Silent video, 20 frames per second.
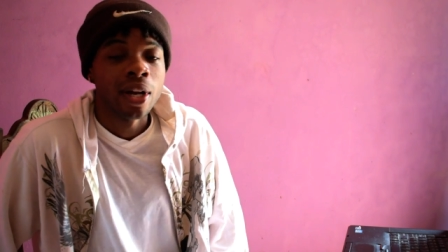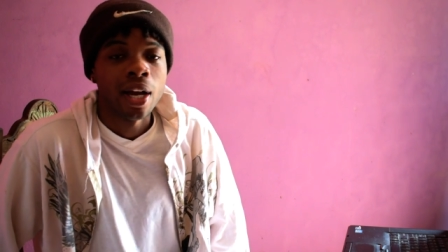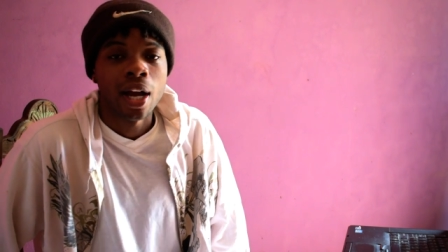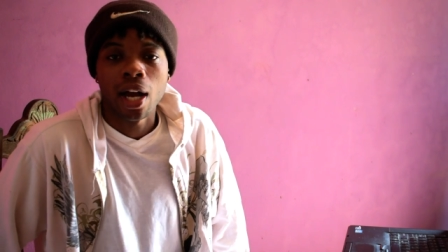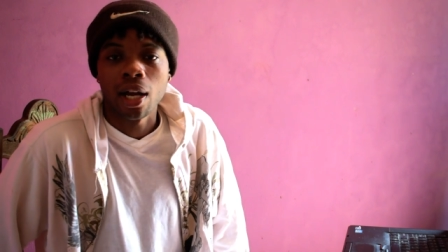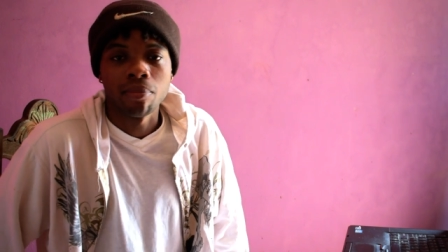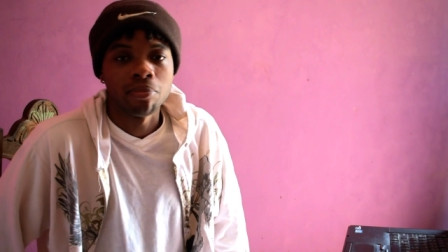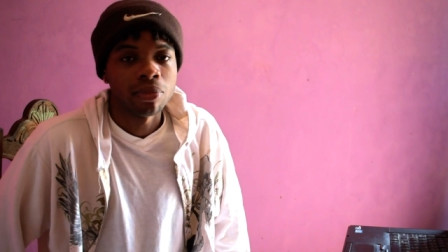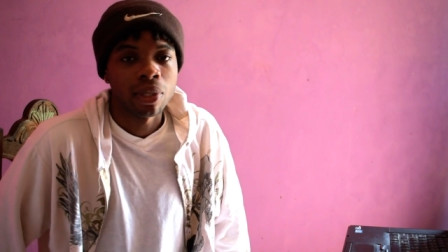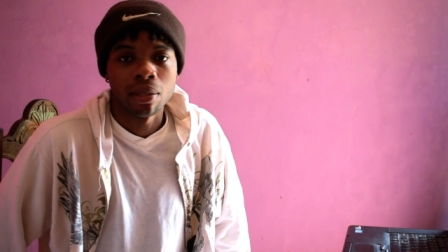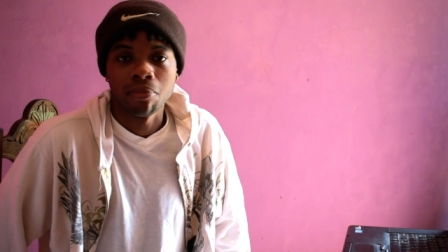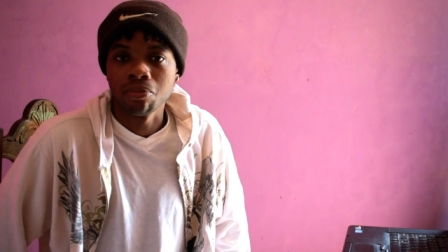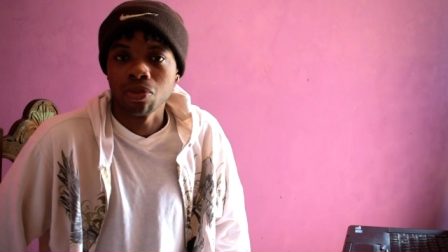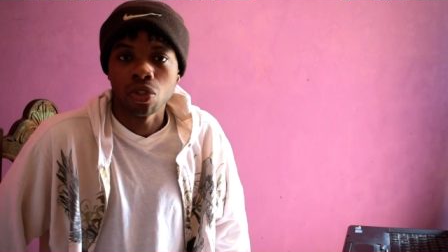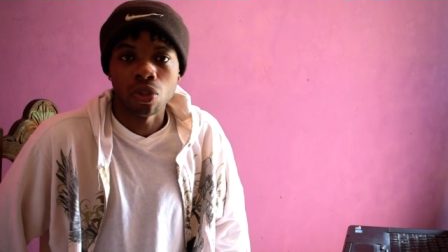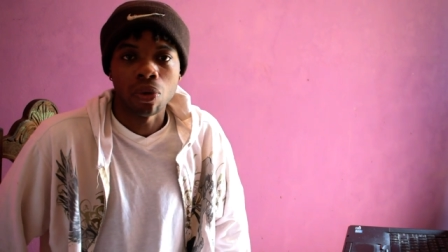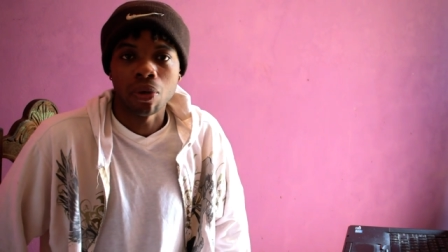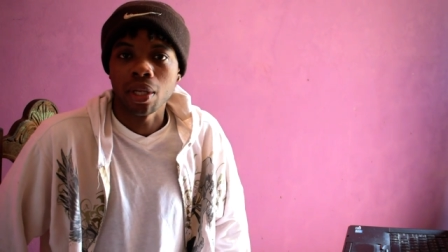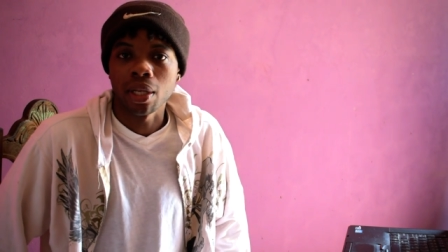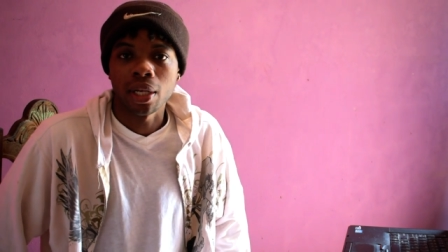I'm
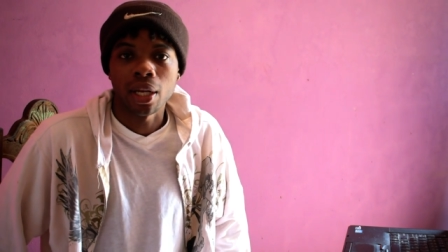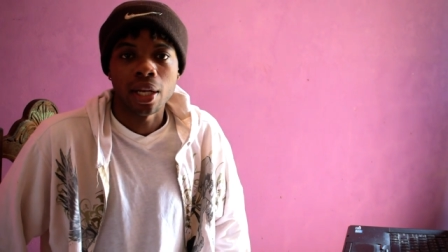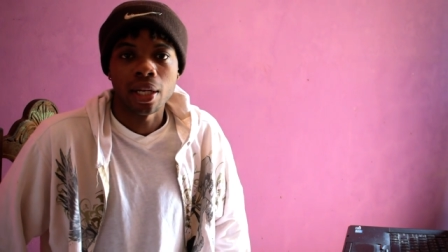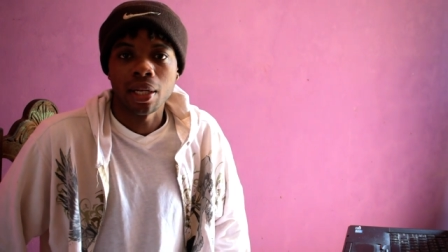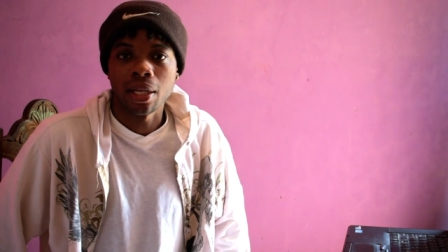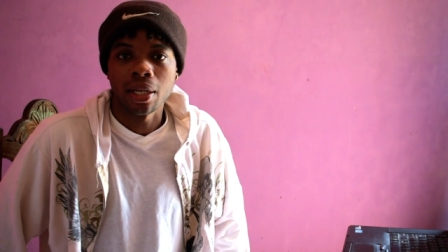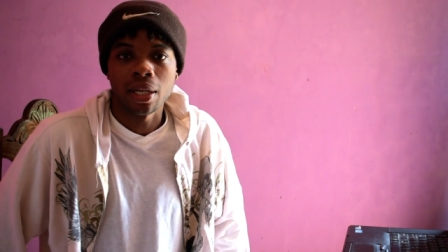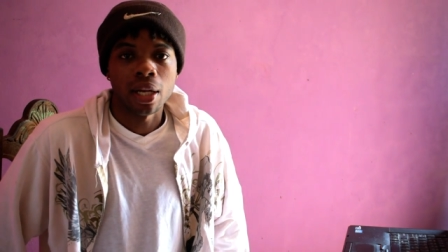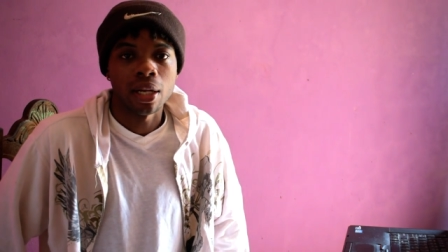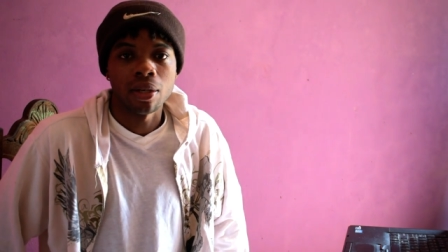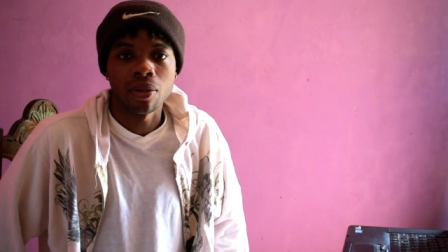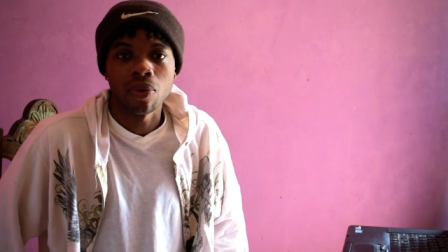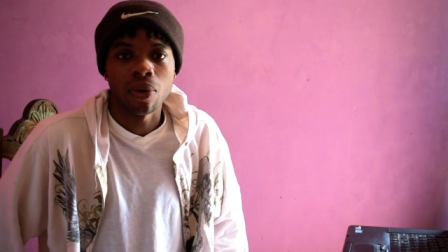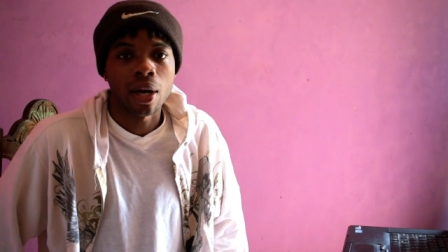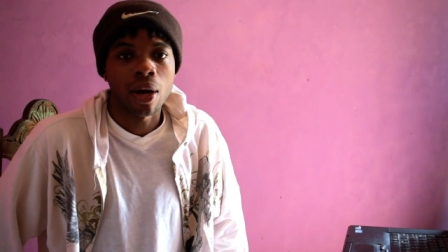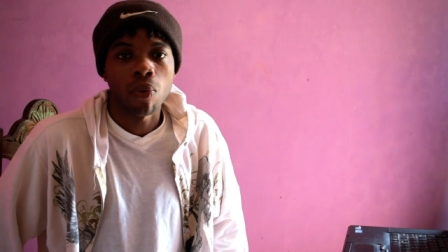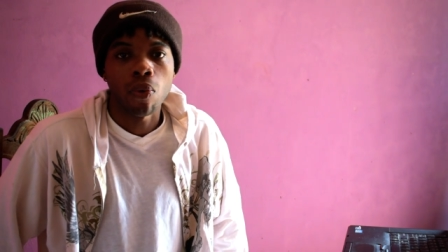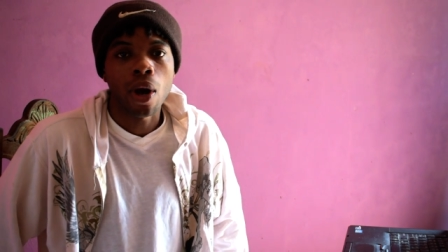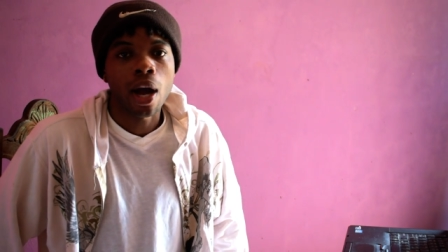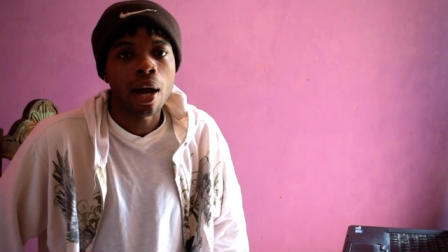joking, they did not do
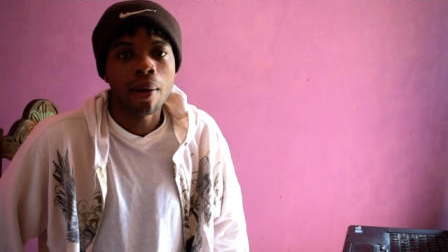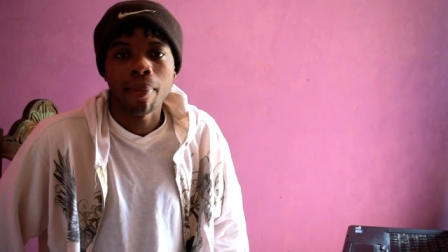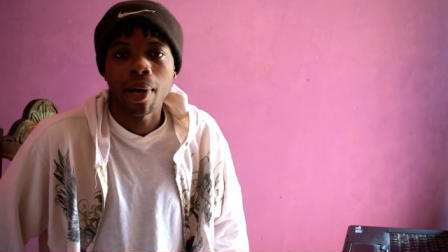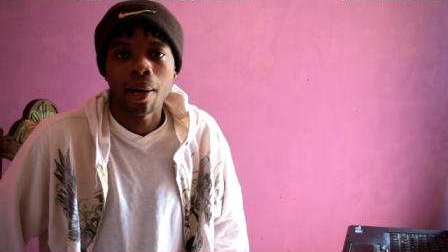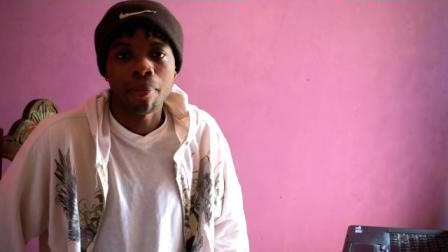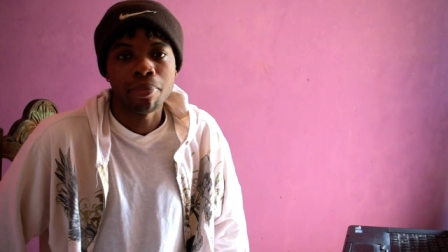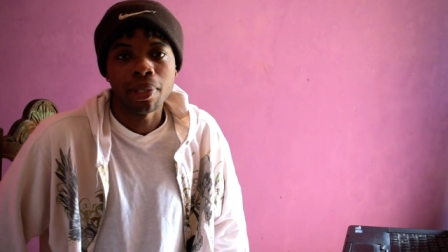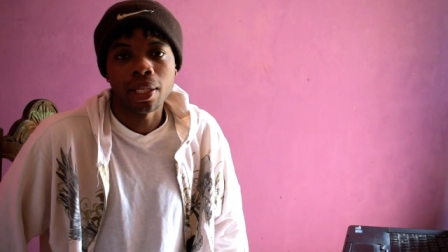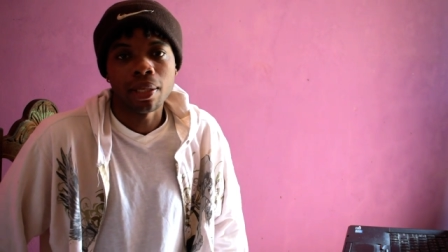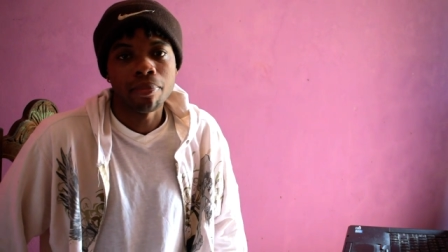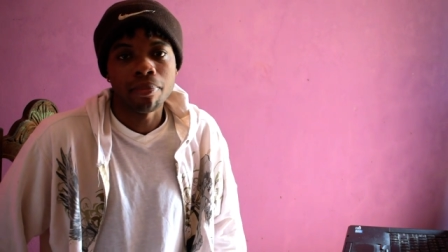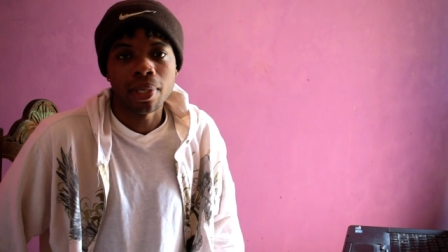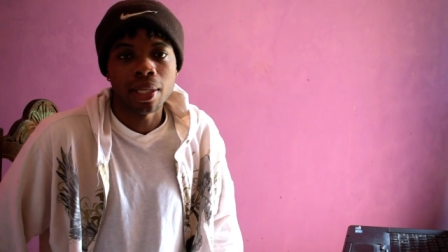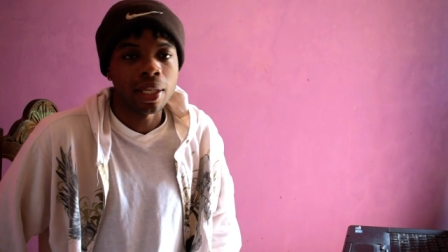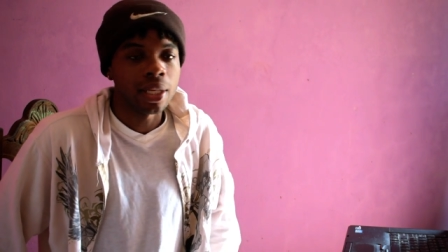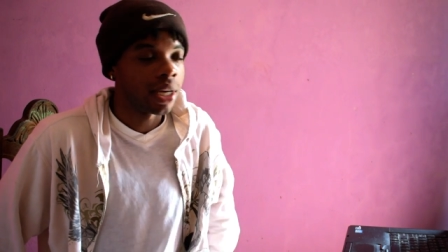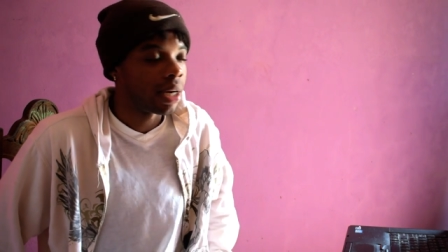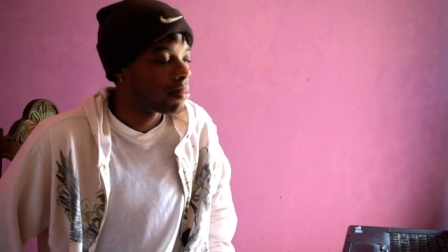it. Why am I being mean?